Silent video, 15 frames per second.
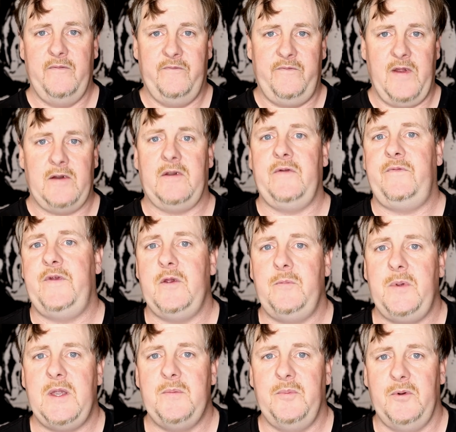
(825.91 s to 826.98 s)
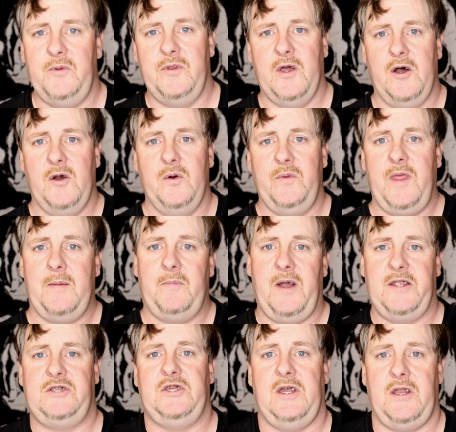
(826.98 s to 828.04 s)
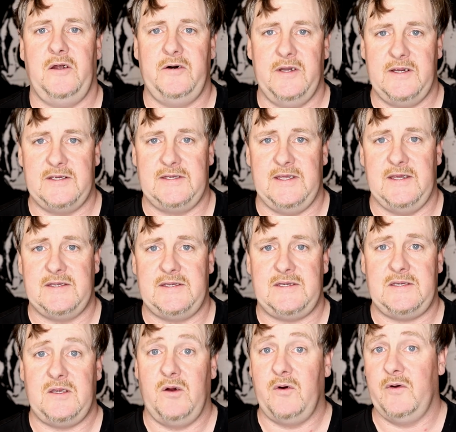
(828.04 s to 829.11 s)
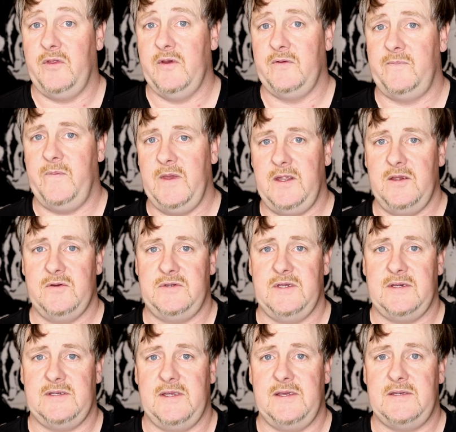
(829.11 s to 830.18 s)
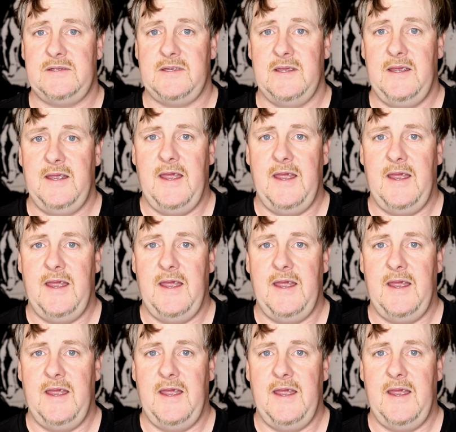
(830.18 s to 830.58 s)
Very few people know that my channel exists or those videos exist.